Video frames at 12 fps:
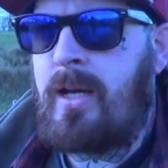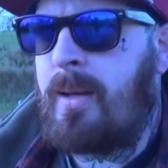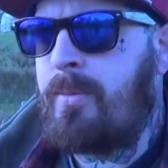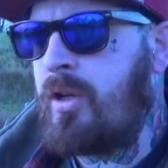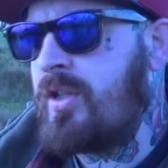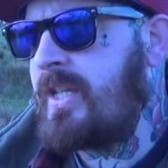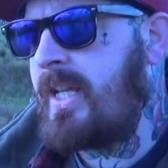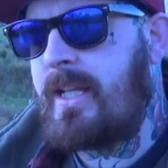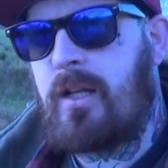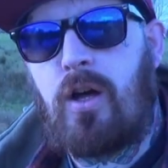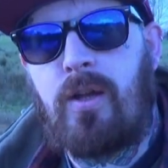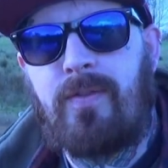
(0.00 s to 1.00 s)
I'm not seeing
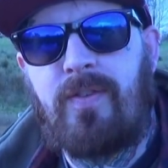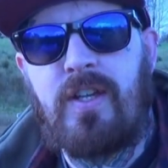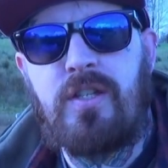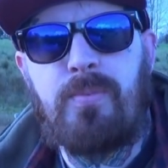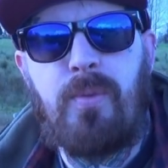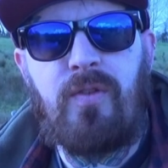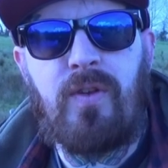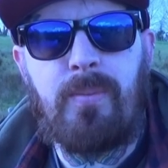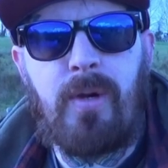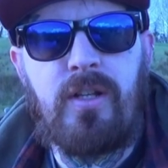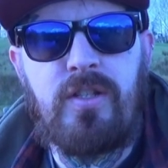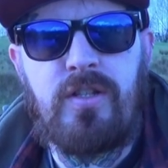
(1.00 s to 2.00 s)
a lot of fish moving
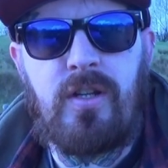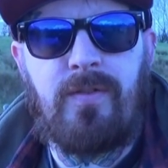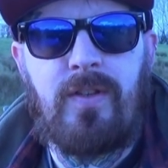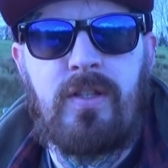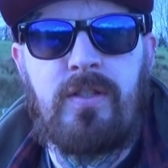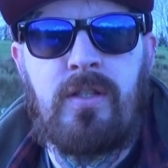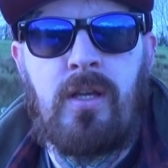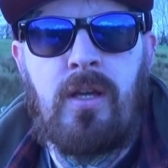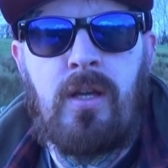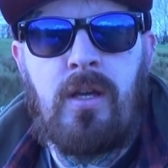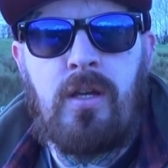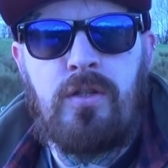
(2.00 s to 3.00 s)
about the surface,
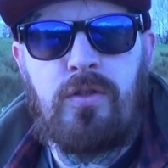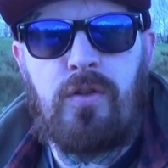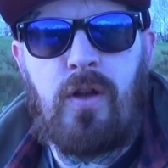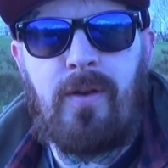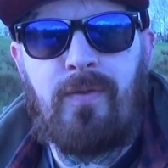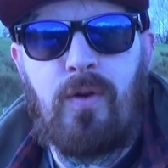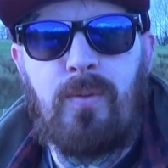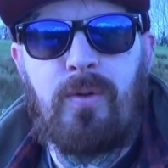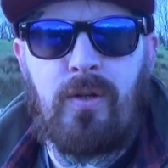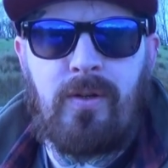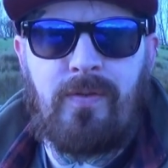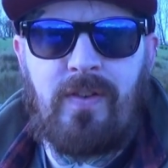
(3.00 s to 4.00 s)
so therefore we're
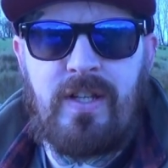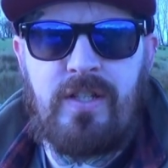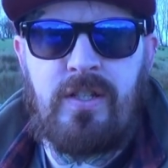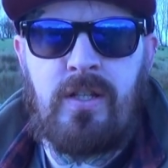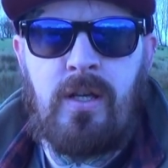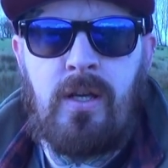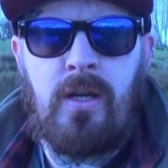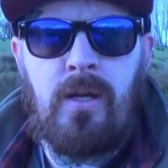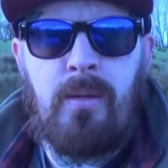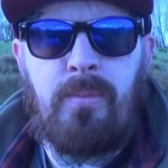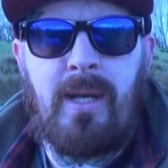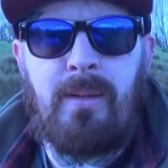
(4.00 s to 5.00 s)
going to fish
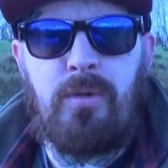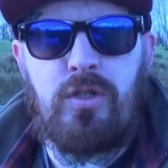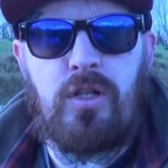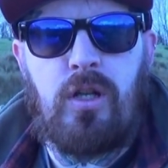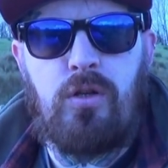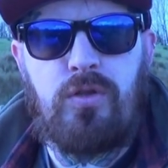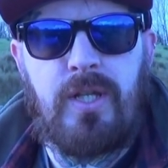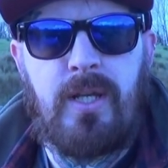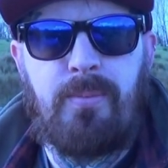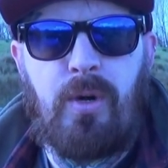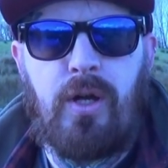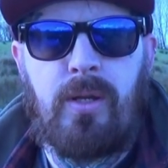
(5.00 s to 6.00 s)
pretty much close to
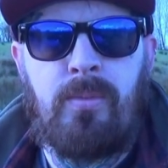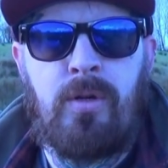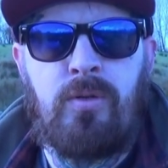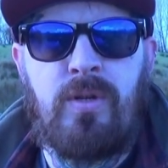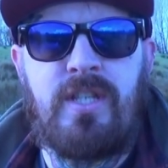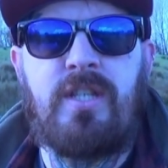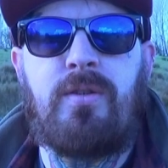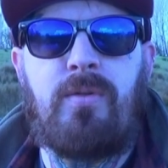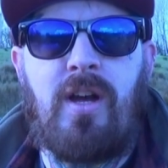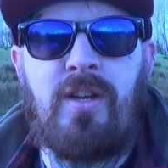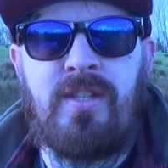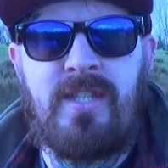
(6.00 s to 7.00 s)
the bottom, which is
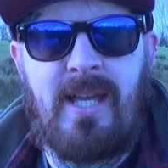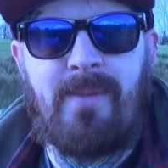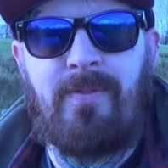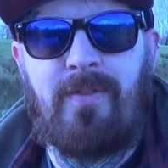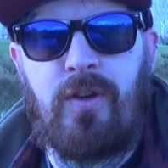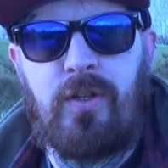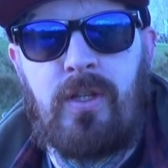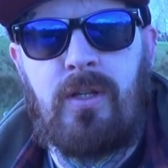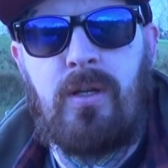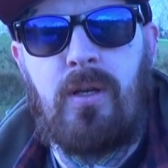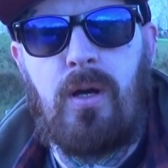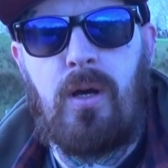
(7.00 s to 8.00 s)
around 7 foot
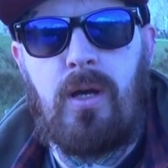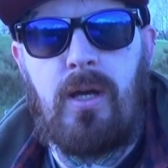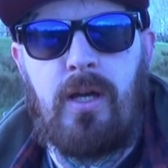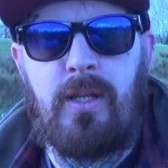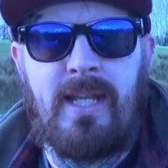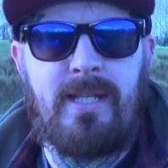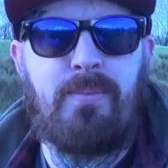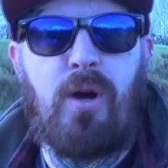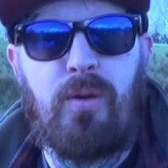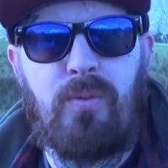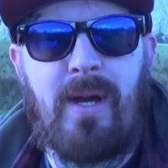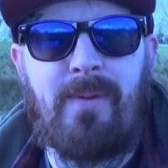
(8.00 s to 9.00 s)
on this
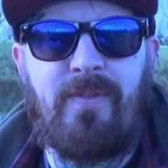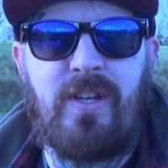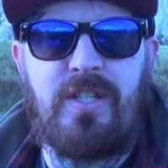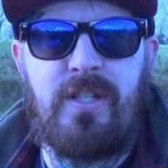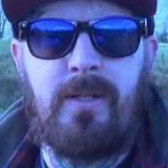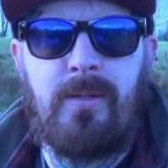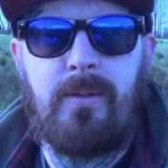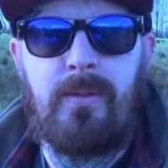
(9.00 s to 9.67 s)
part where I'm fishing.